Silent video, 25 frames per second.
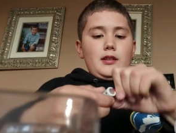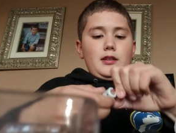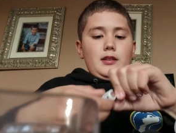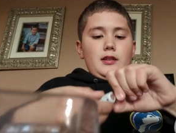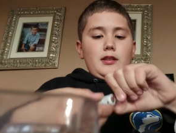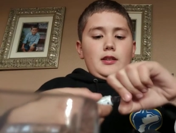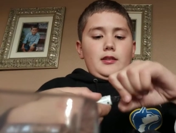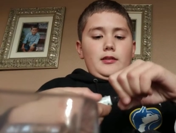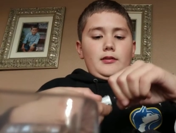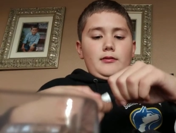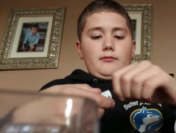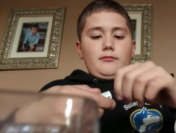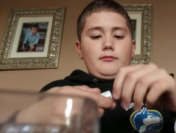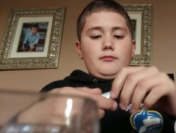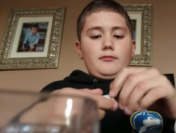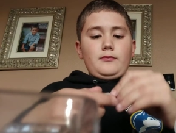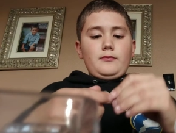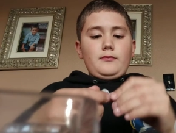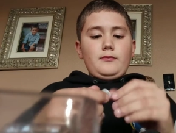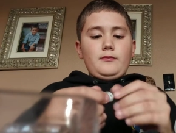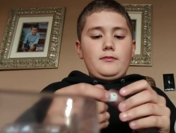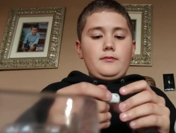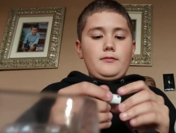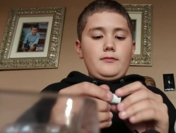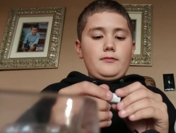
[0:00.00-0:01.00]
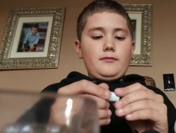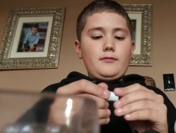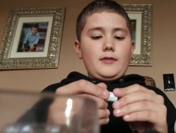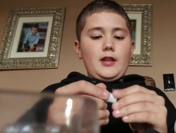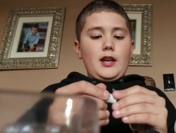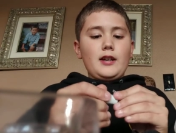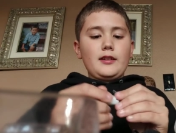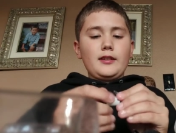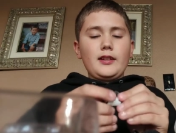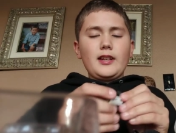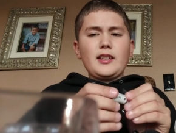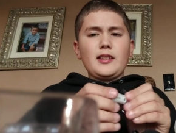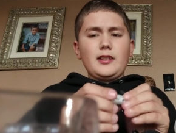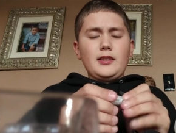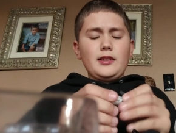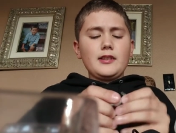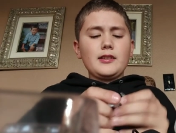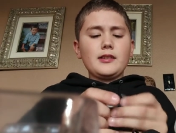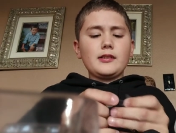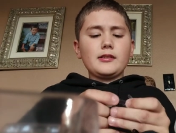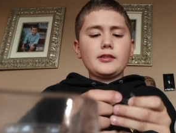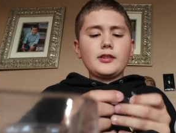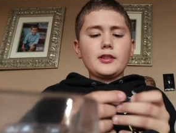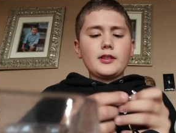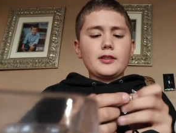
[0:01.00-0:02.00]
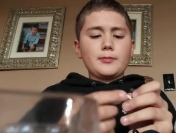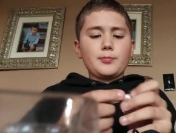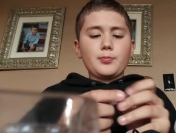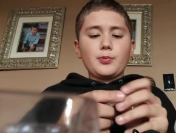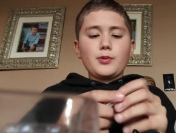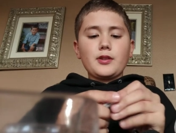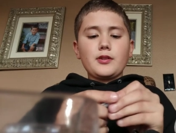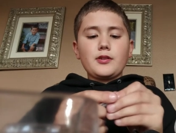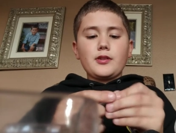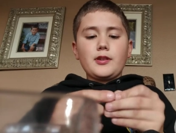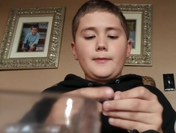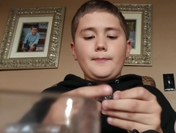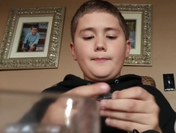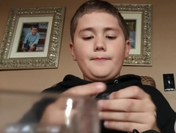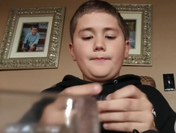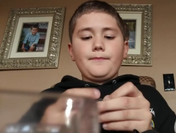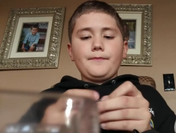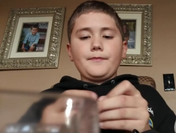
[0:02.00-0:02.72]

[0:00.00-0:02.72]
Yeah. I like it. It looks pretty good.